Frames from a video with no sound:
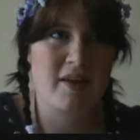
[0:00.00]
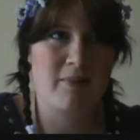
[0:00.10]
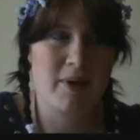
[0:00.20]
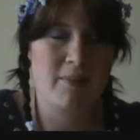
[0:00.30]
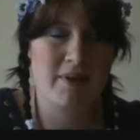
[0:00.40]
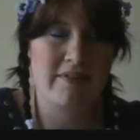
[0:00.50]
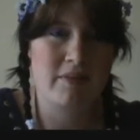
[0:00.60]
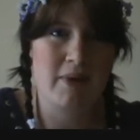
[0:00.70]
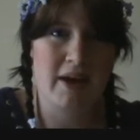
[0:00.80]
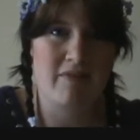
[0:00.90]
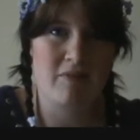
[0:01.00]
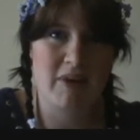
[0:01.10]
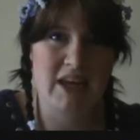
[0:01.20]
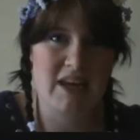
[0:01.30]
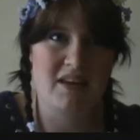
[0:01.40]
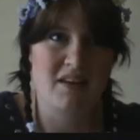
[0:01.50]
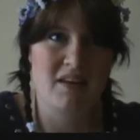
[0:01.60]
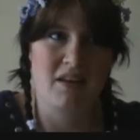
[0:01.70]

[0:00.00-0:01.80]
and people never buy it for me,